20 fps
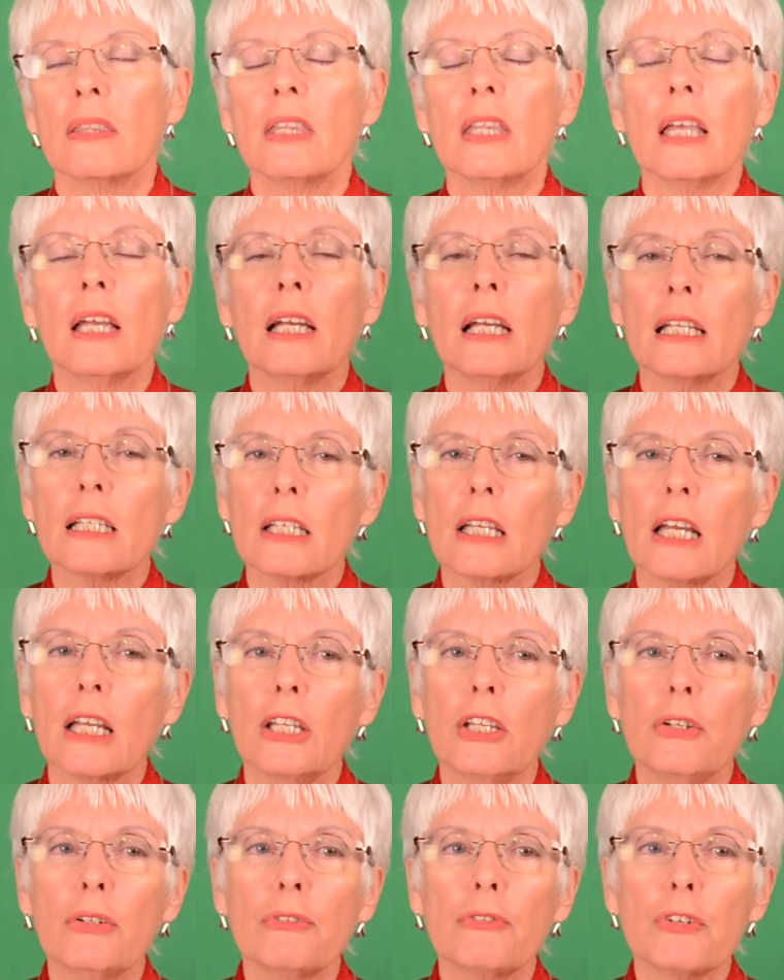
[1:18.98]
At
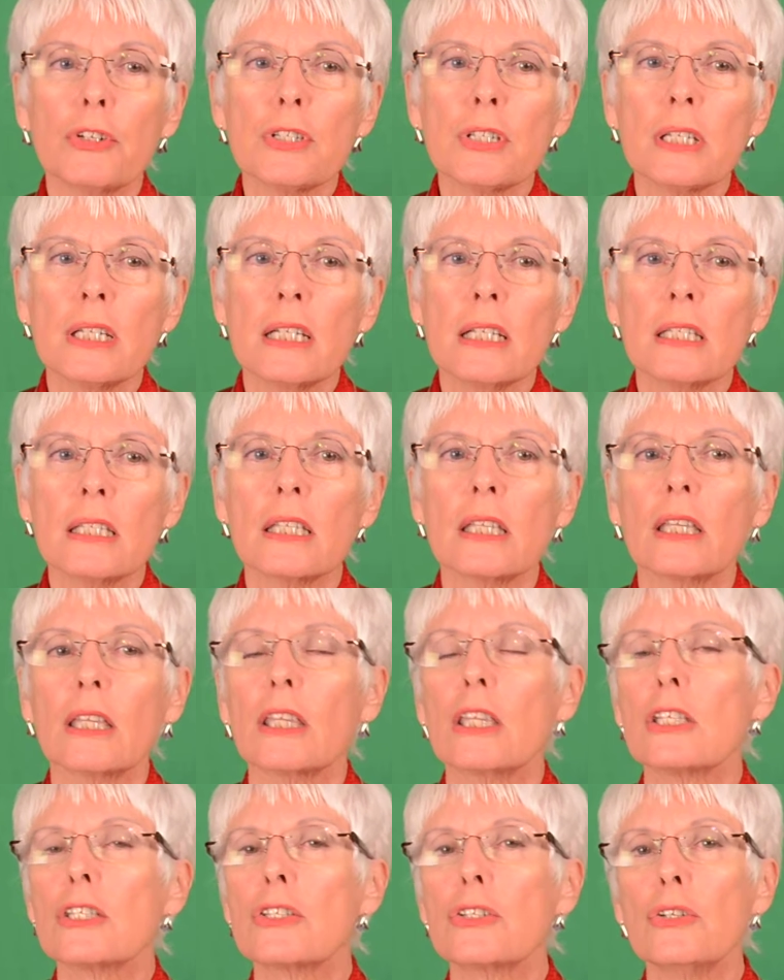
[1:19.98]
universities,
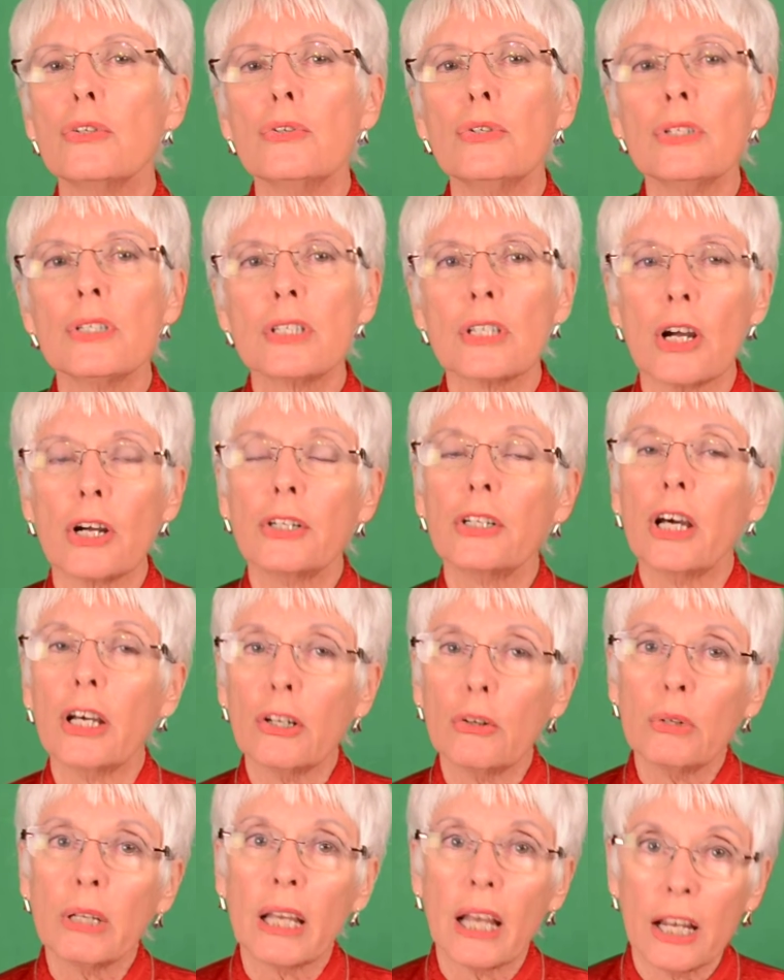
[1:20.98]
the students are not
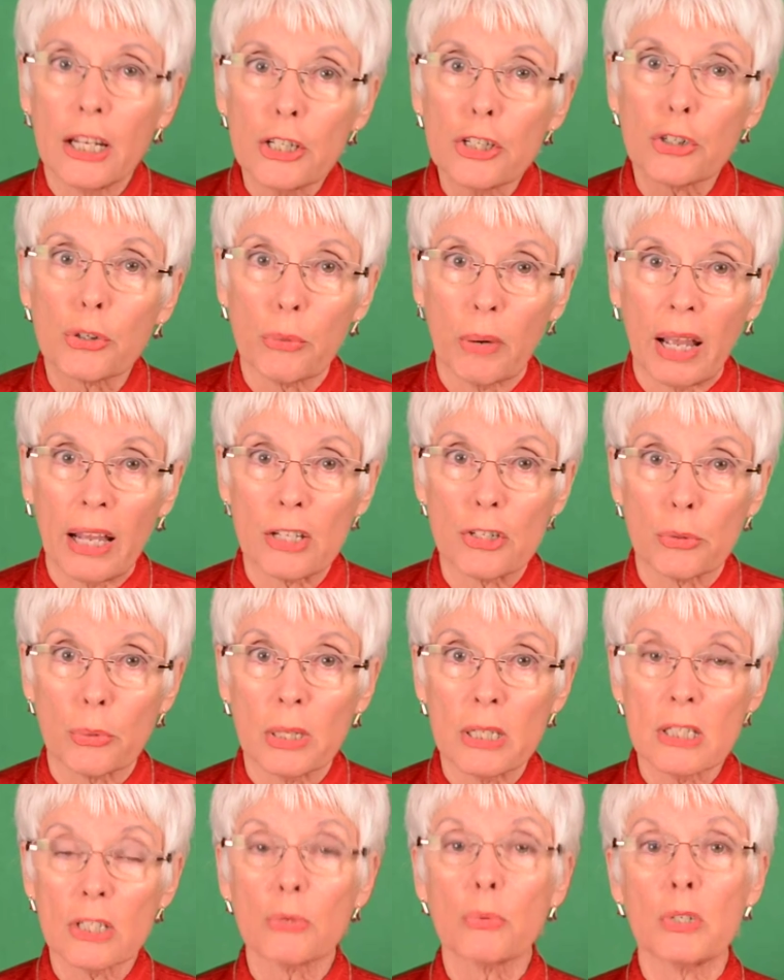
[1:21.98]
only
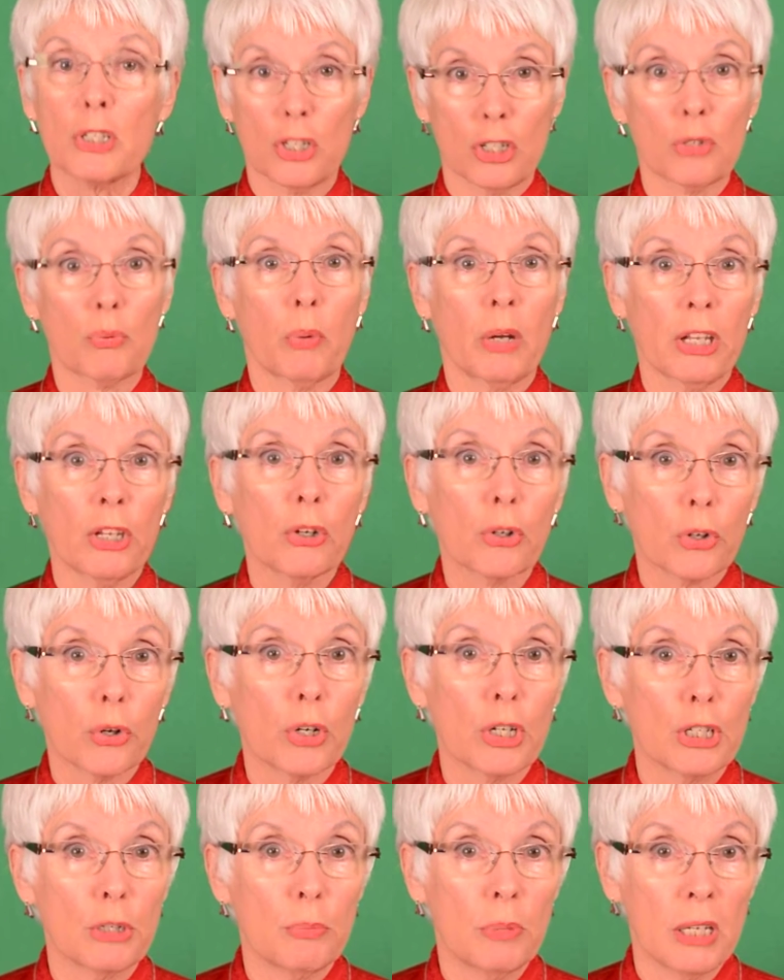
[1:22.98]
undergraduates, which is what you're
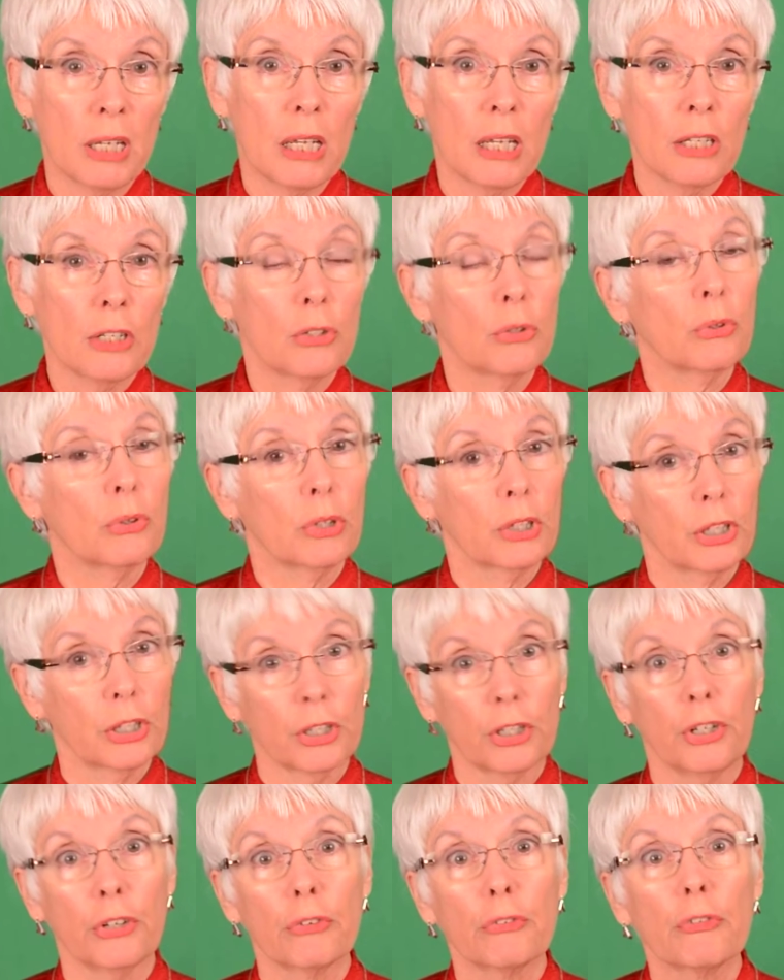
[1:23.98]
going to be
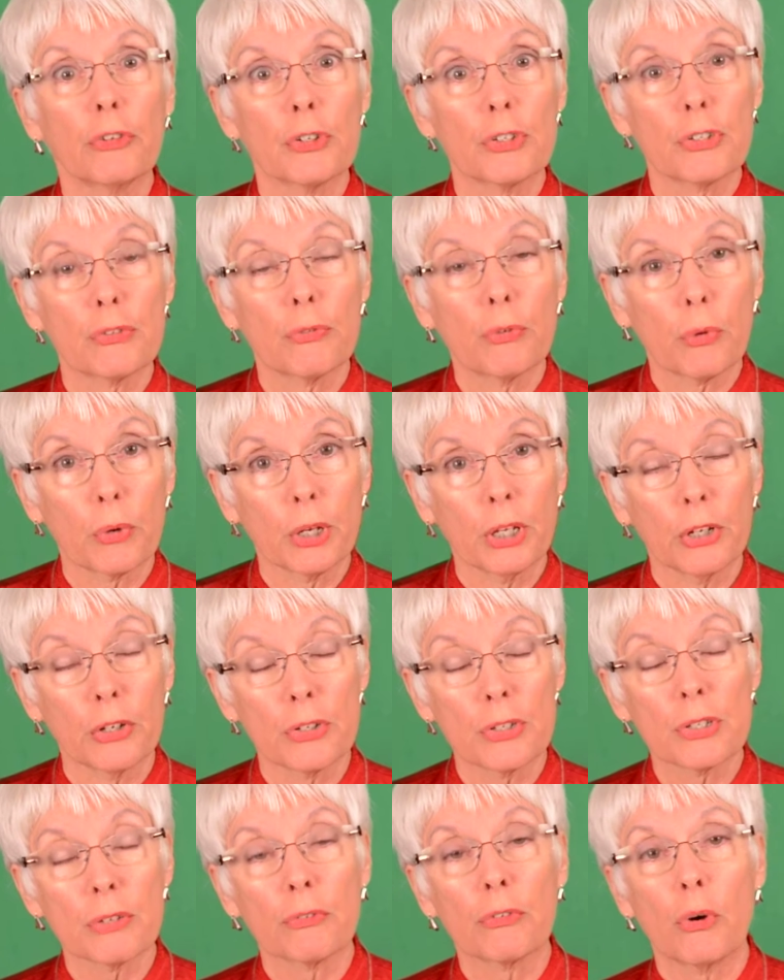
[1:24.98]
doing your first 4
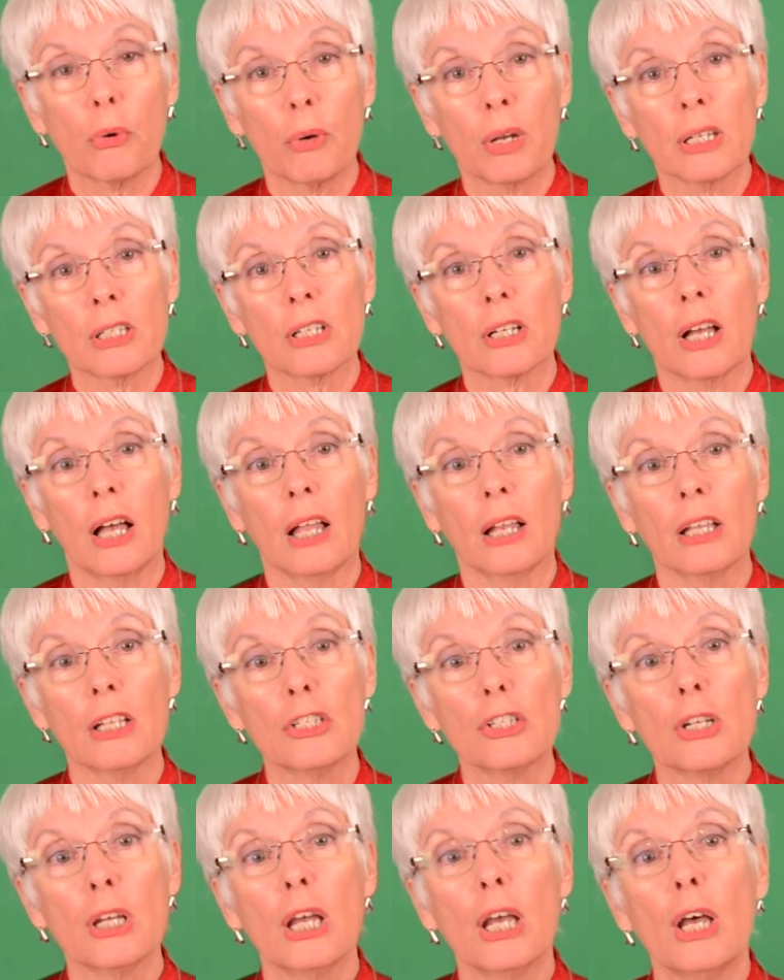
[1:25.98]
years of going to
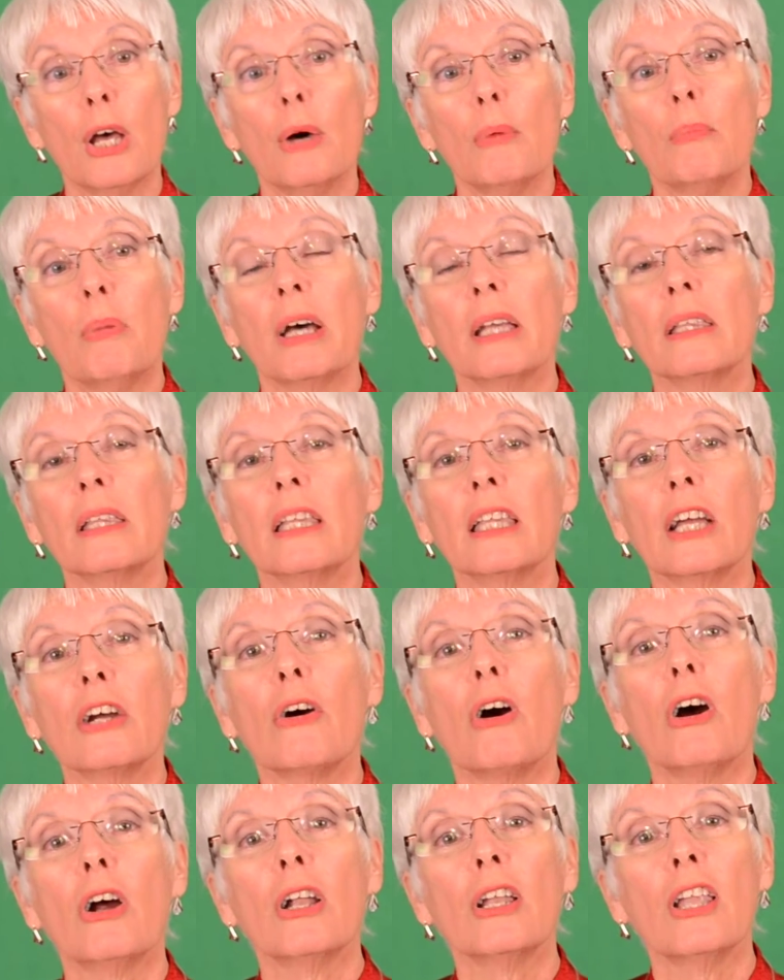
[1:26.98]
college, but there
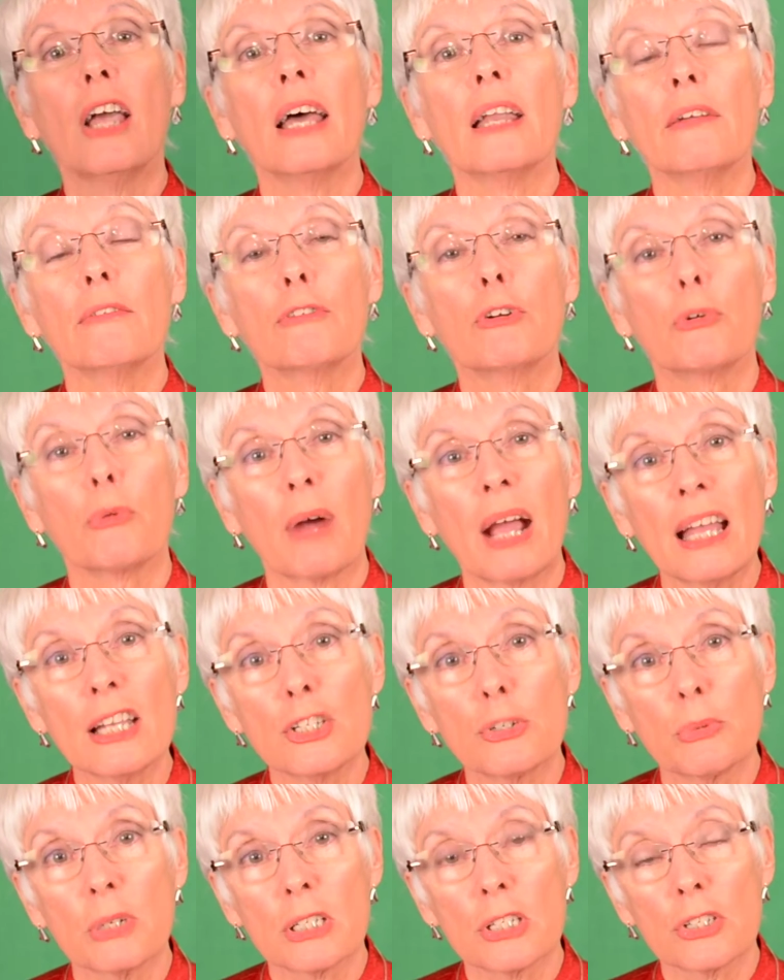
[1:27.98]
are a lot of
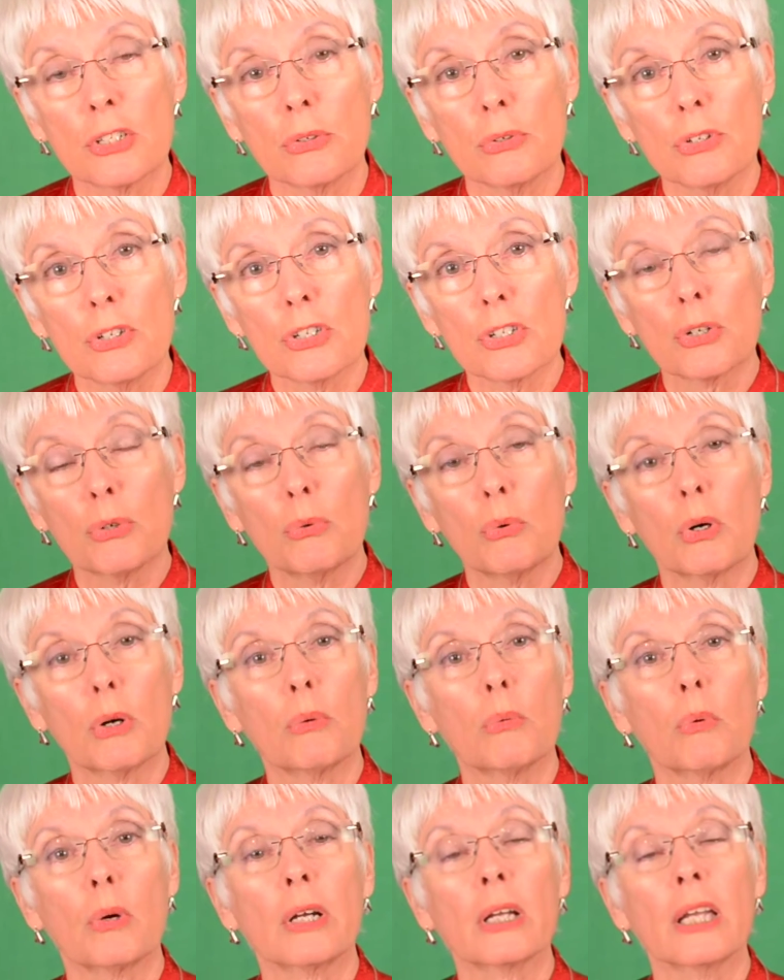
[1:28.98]
graduate students who are
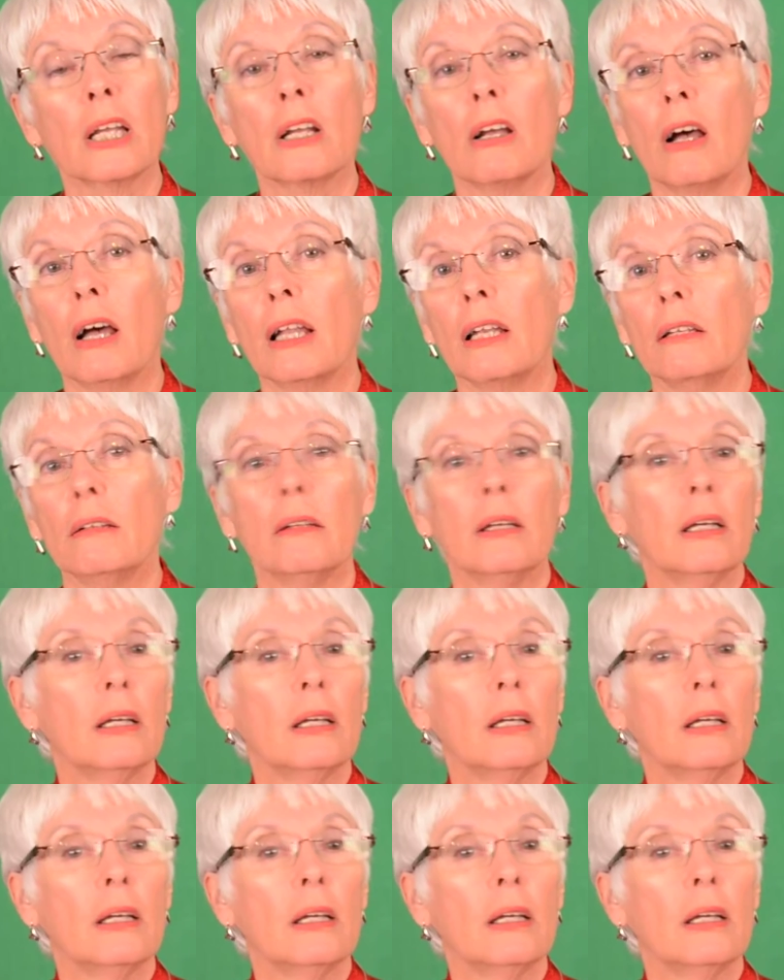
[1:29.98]
working on